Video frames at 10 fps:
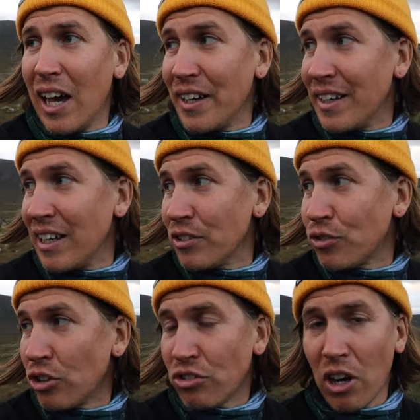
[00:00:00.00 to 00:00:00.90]
And as I've
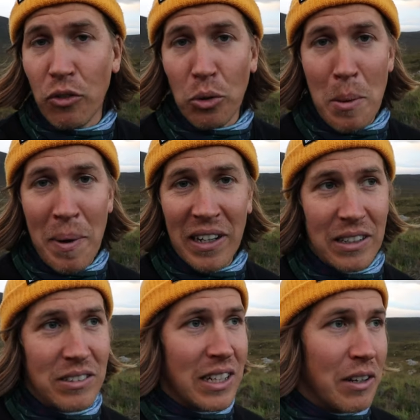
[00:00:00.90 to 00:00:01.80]
got to drive all the way back
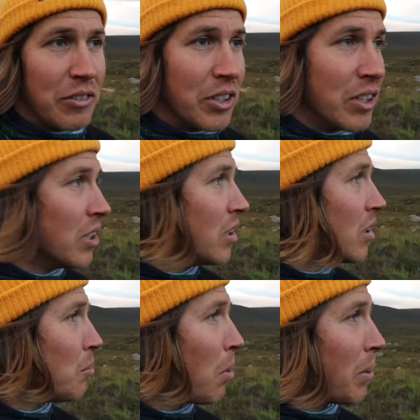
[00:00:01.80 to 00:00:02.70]
down to Devon,
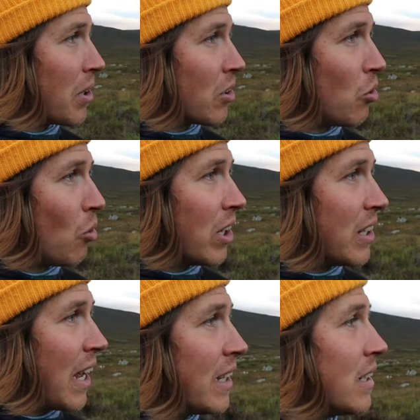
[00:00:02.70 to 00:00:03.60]
probably going to call it a
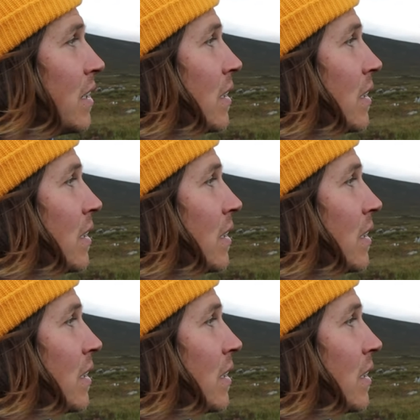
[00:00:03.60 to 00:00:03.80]
day.